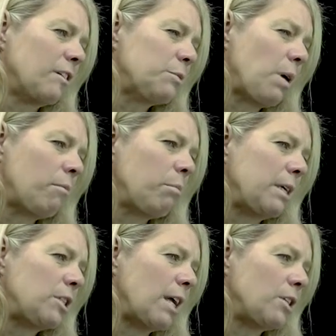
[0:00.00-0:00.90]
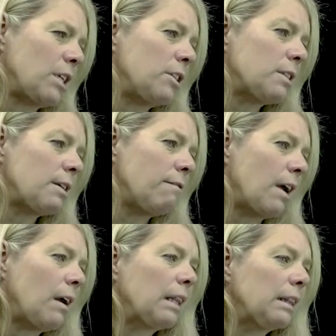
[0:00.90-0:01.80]
it's probably changing just a
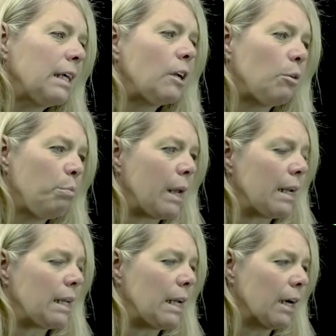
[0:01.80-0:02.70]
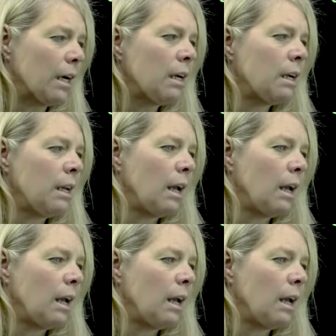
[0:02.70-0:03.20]
very little bit here,